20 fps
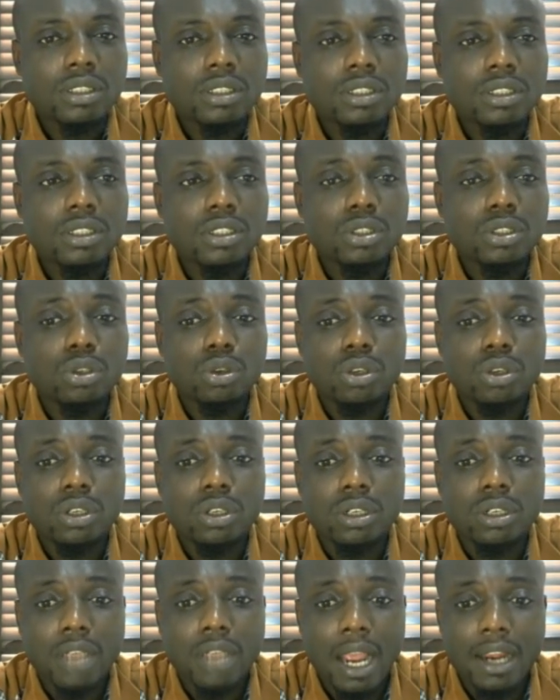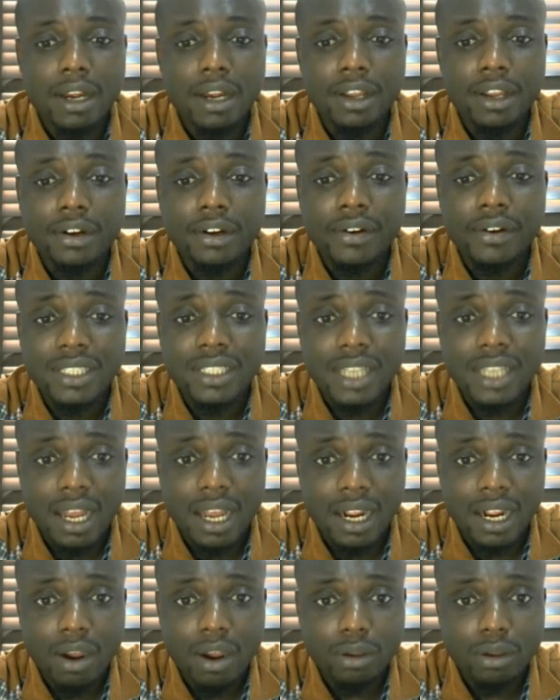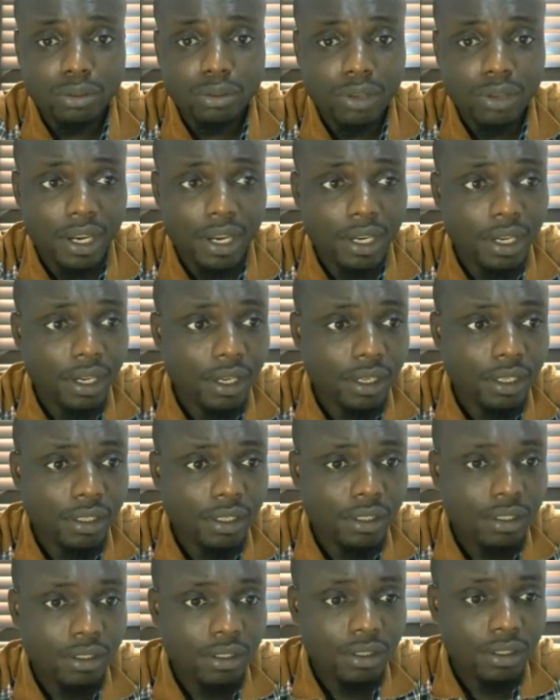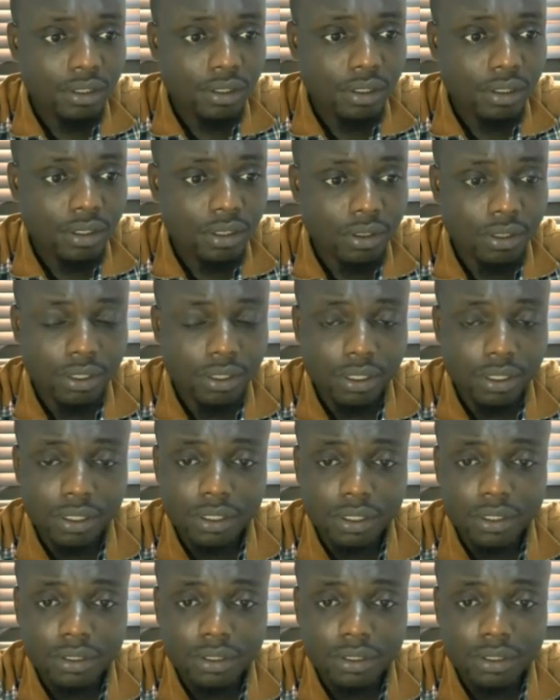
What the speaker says: you kindly create an account right here. Okay,